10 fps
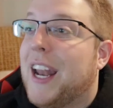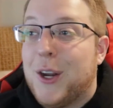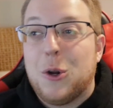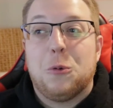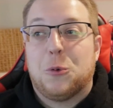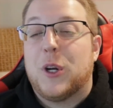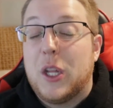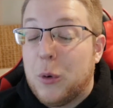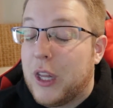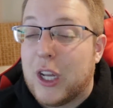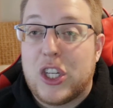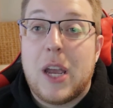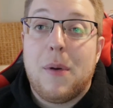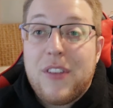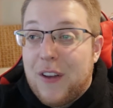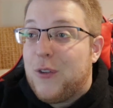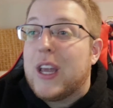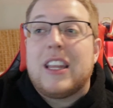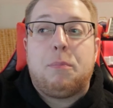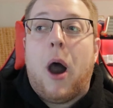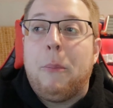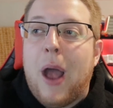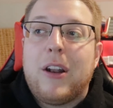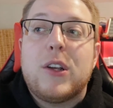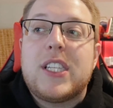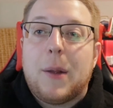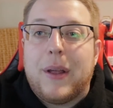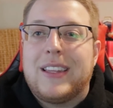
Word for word: and you're in really, really good shape. If you get this bomb down and you're set up